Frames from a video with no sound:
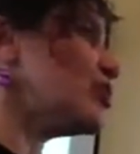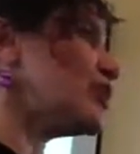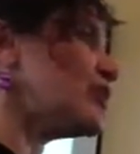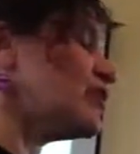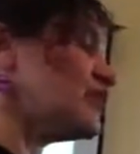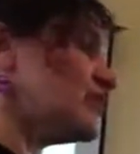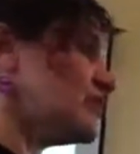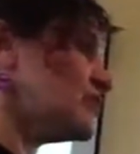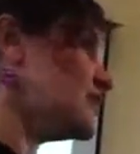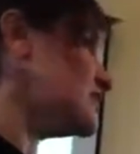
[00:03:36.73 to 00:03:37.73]
or
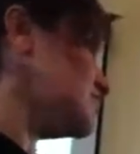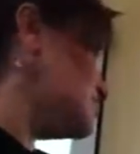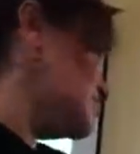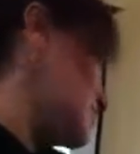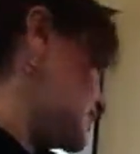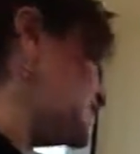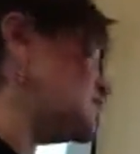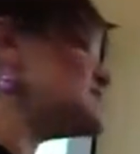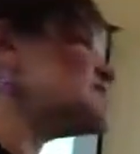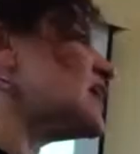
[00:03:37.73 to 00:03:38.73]
that
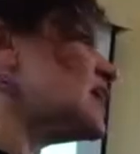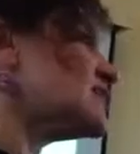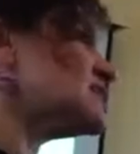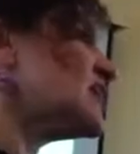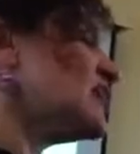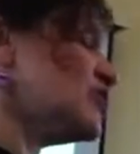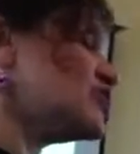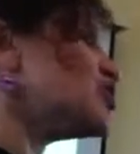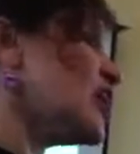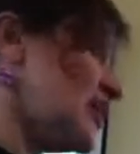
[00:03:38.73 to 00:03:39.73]
in this case,
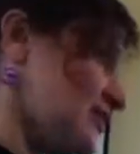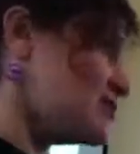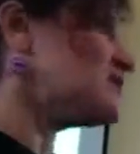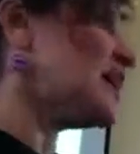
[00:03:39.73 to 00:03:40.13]
her child,